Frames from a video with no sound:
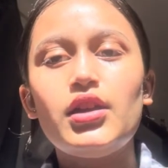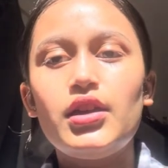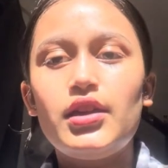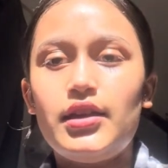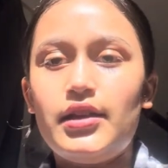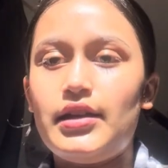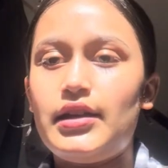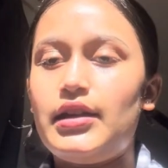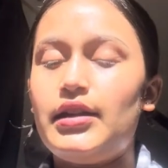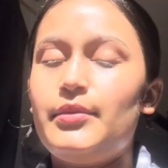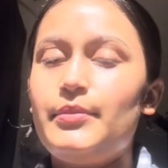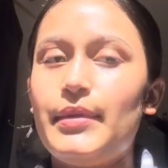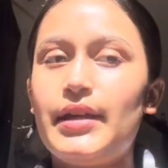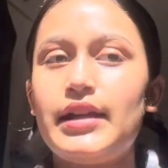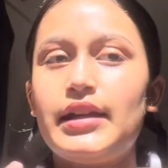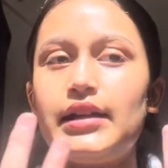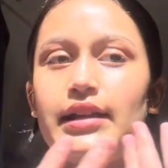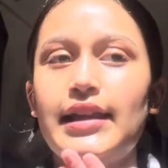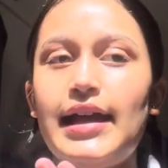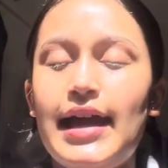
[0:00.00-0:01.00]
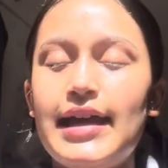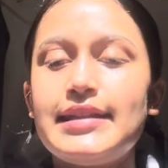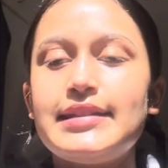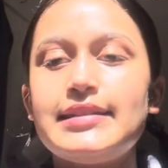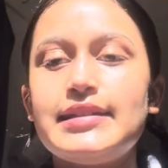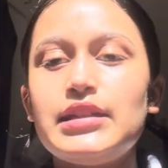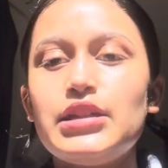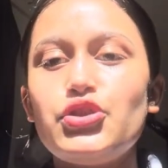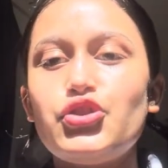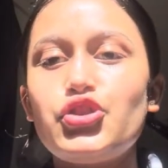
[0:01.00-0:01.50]
Yeah, my class
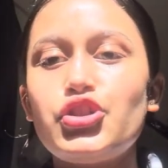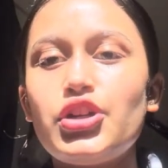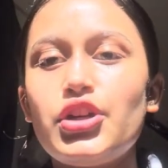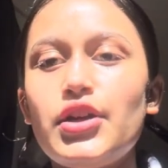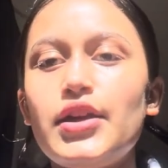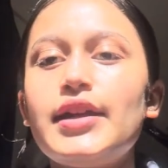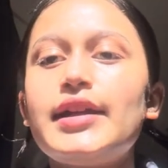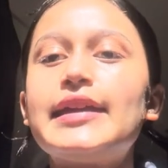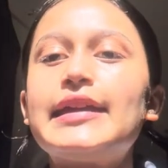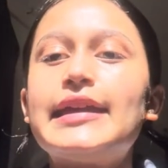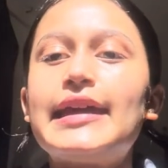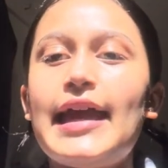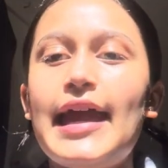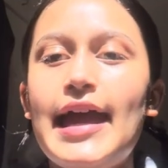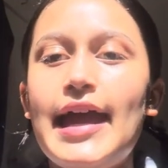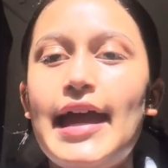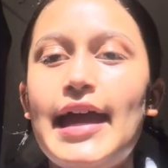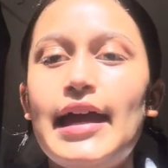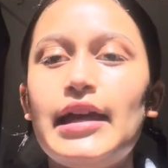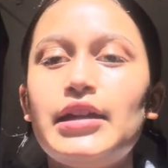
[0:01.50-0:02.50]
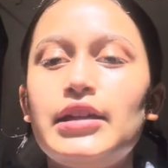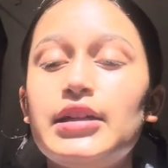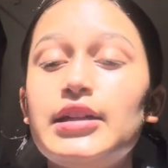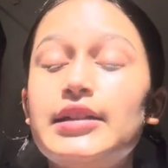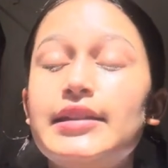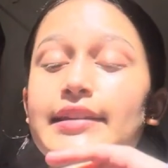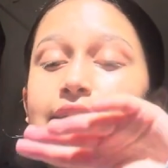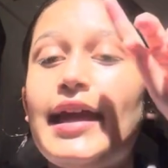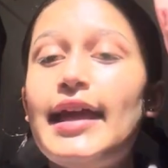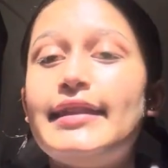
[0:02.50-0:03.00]
teacher can,
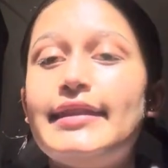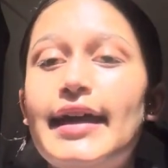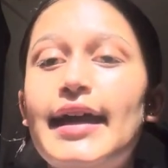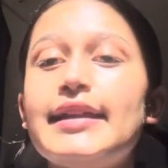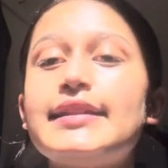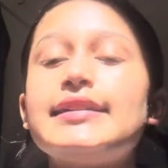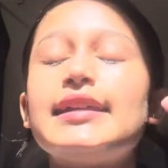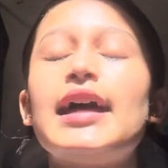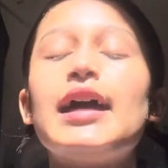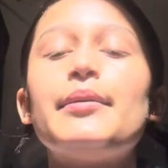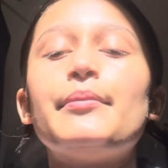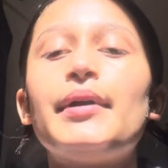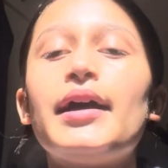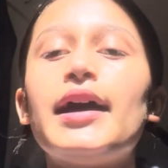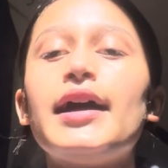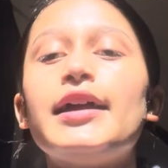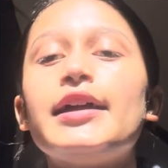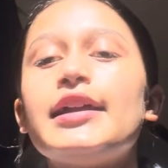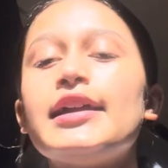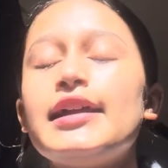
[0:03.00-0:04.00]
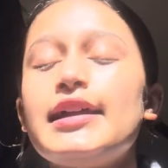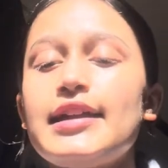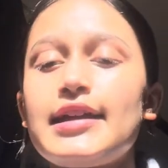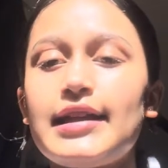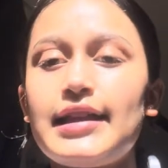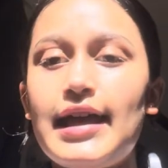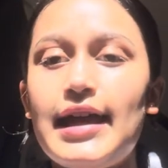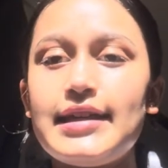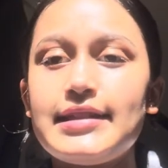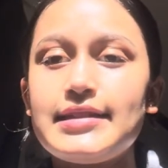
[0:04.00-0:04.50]
at that time my
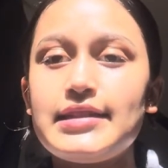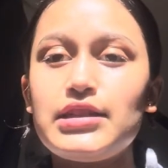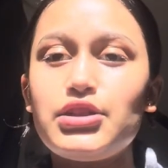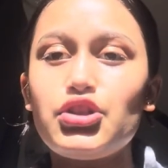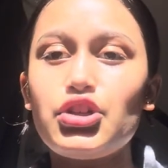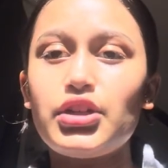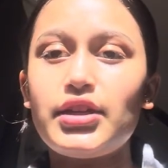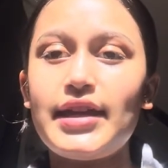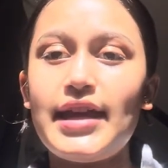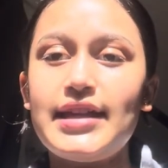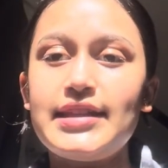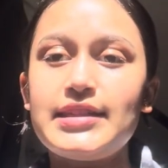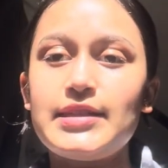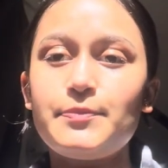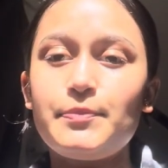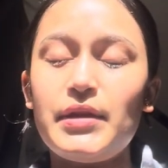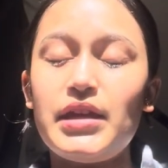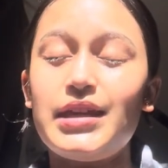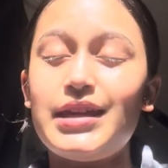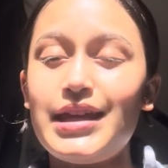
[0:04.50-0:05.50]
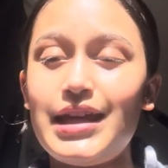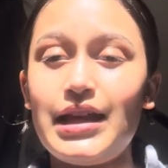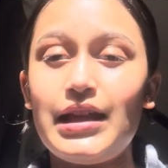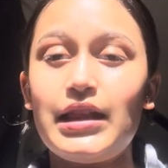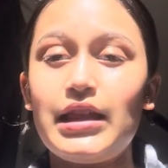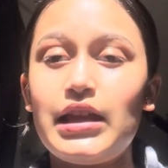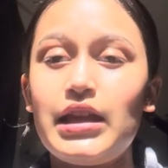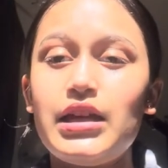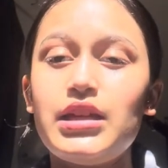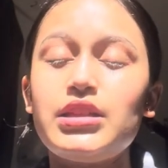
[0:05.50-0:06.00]
class teacher can speak
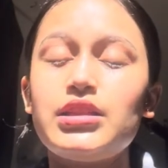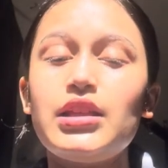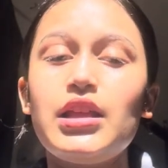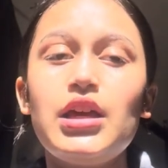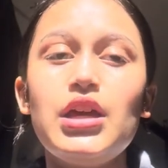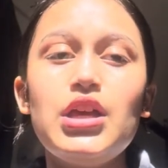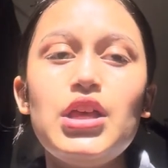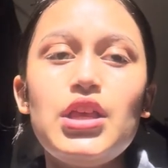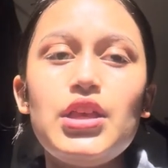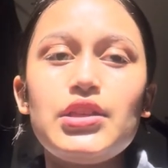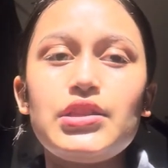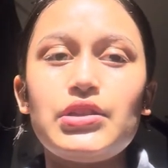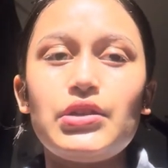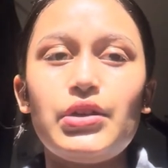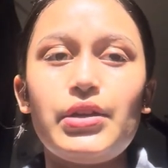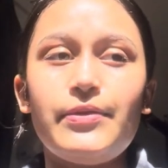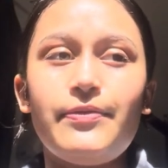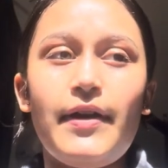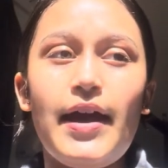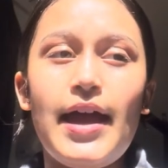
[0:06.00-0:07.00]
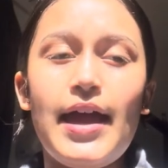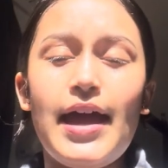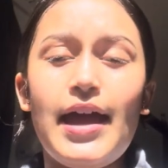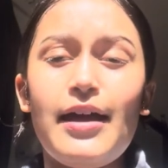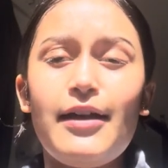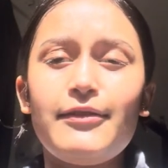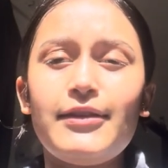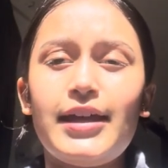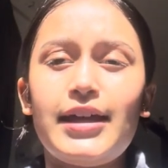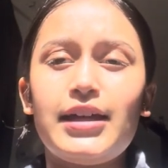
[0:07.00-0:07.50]
English. So if I
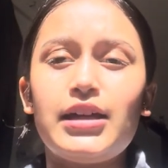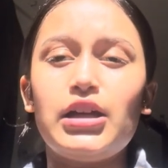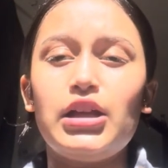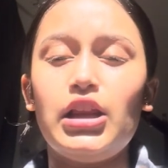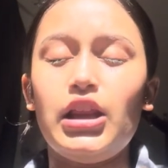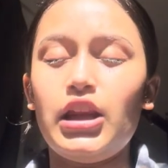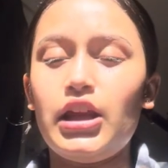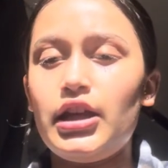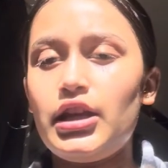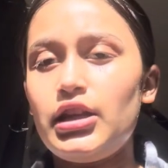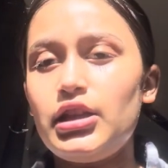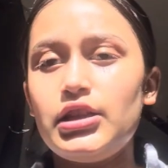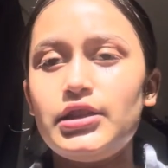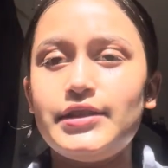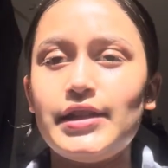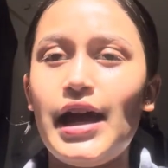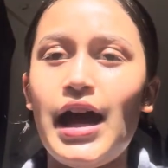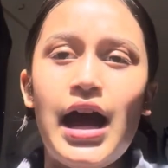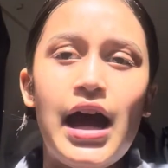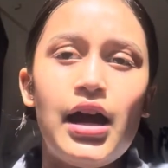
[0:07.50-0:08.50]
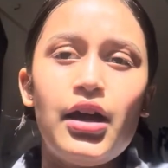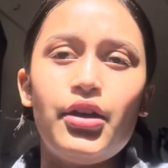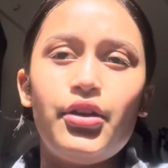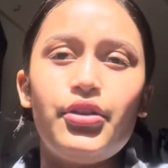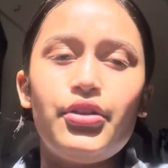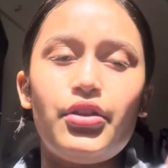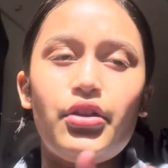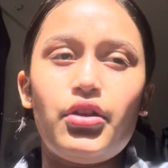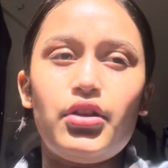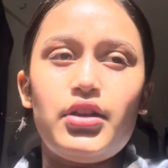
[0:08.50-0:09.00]
have like a little
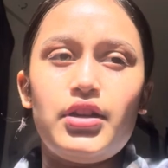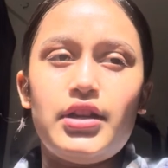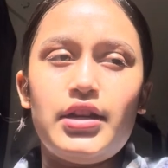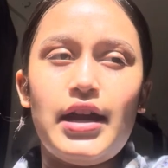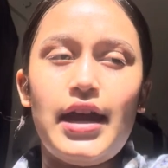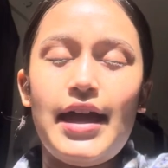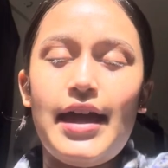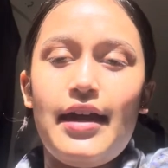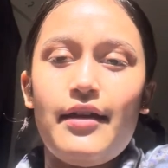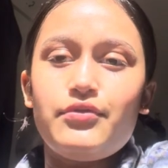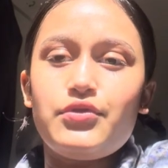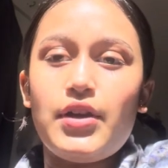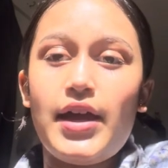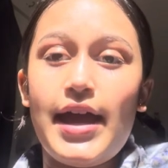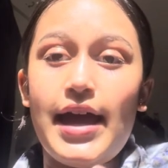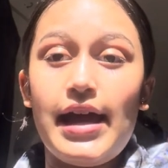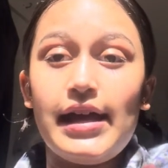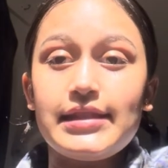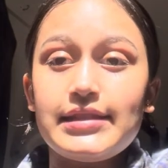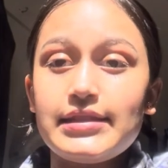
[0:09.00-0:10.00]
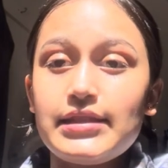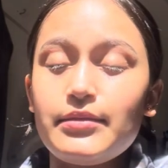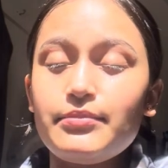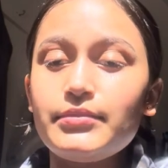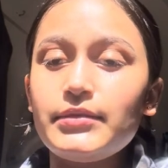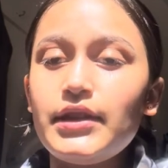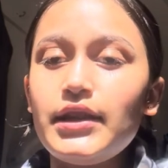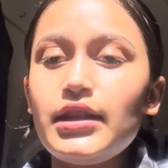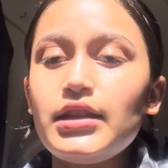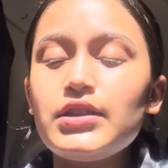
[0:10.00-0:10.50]
doubt or I have to ask
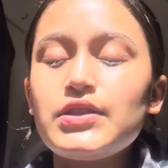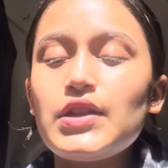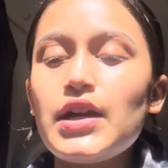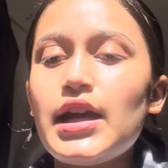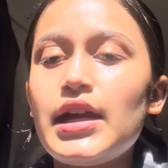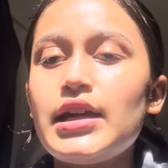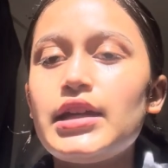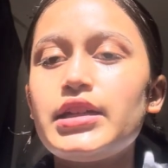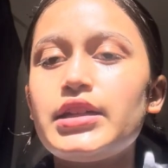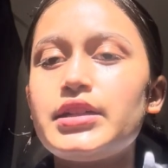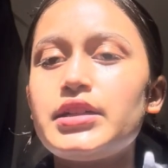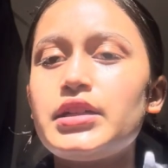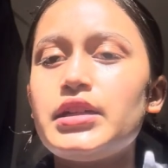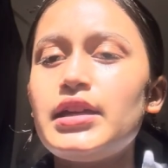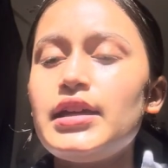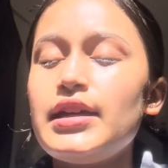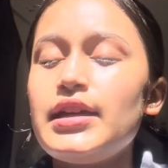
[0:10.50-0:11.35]
something, so I